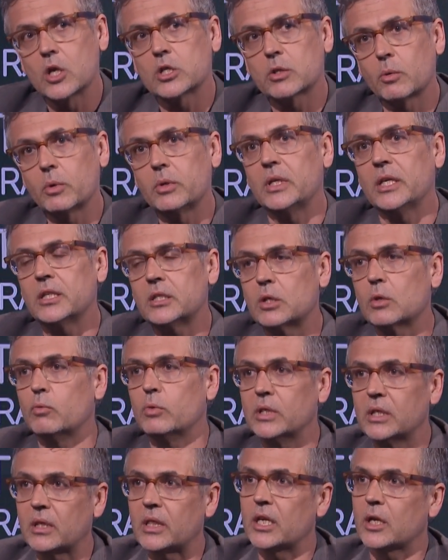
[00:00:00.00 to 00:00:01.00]
So we need to
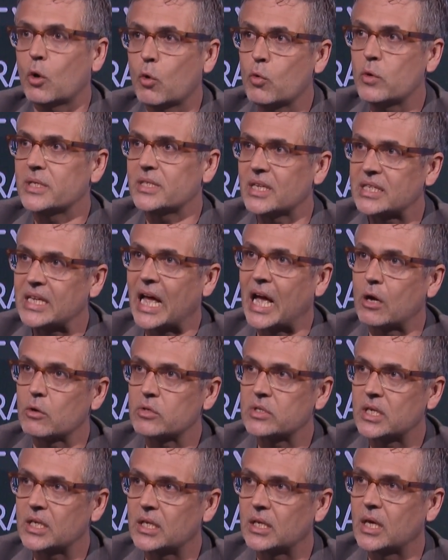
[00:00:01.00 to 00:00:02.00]
really think who is this
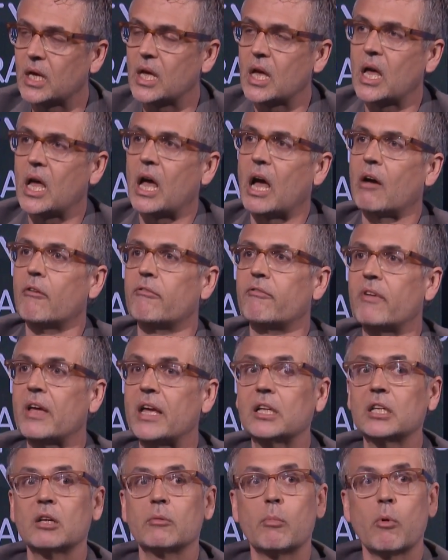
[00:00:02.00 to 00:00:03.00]
housing
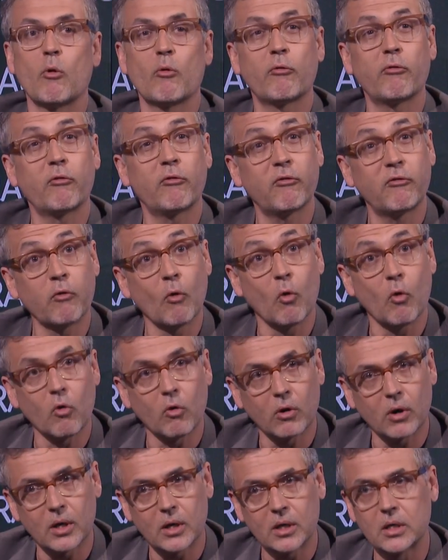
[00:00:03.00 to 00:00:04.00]
available
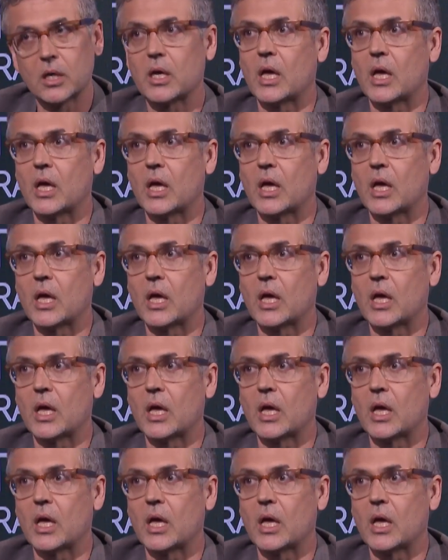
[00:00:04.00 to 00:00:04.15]
for?